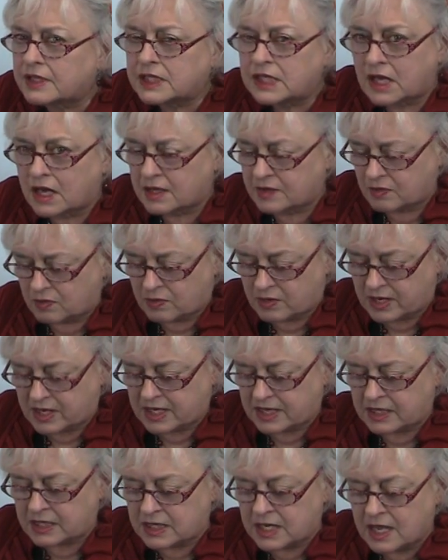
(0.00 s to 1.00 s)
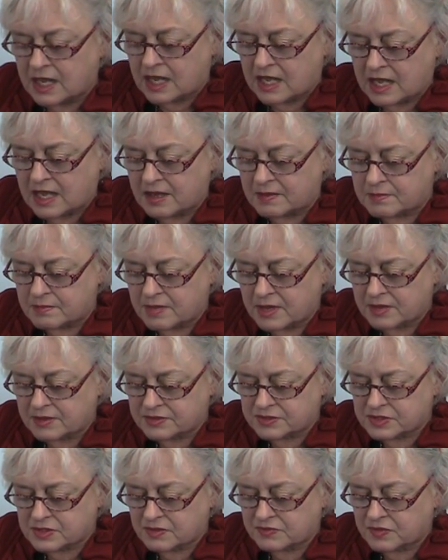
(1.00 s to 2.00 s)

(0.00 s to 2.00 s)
lightweight, and most of